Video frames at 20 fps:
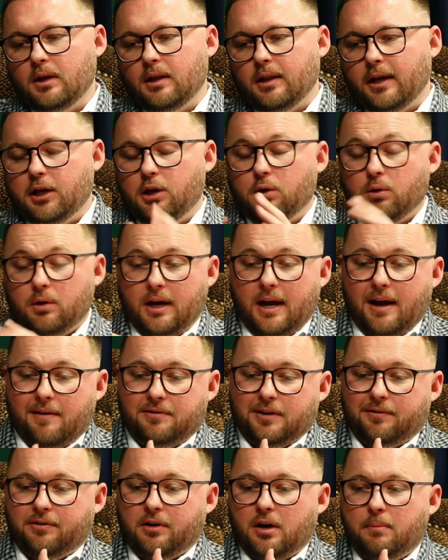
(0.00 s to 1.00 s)
like you and I have
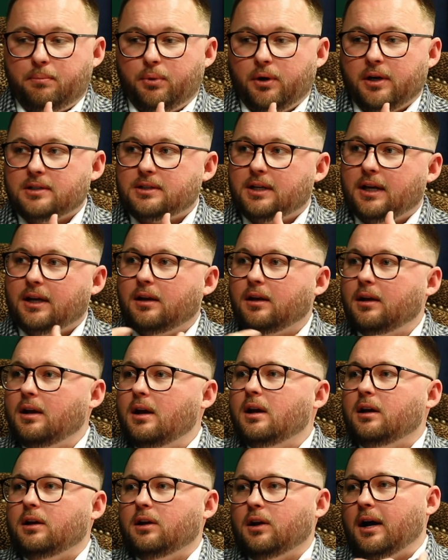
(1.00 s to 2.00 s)
different upbringings. Like,
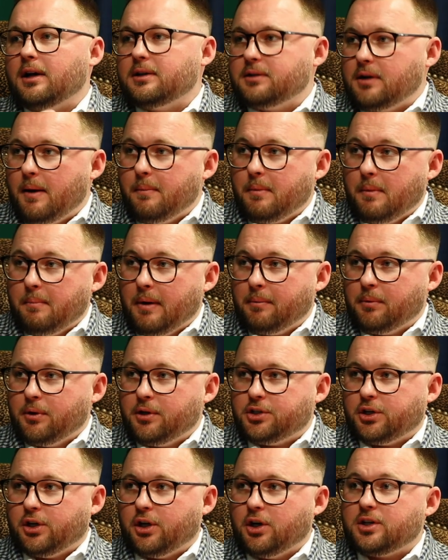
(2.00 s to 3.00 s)
I'm a member of
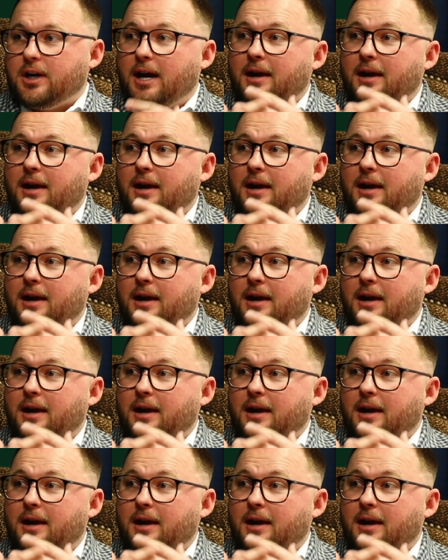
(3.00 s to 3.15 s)
the church.